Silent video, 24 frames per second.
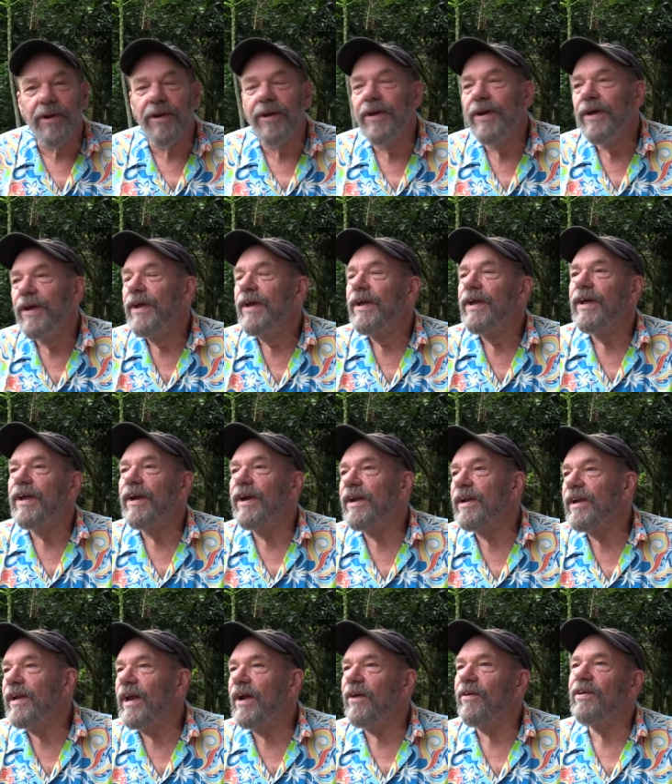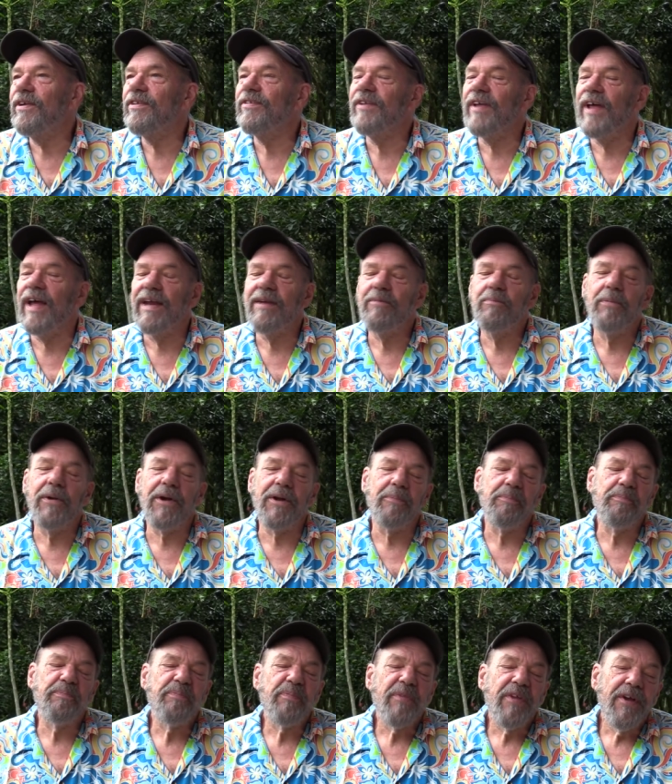you know, and it carries that. But
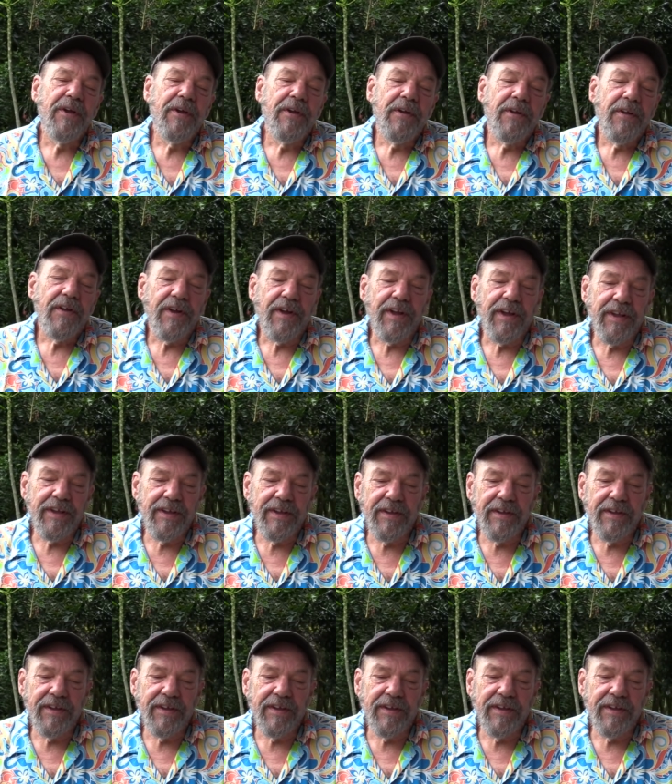uh,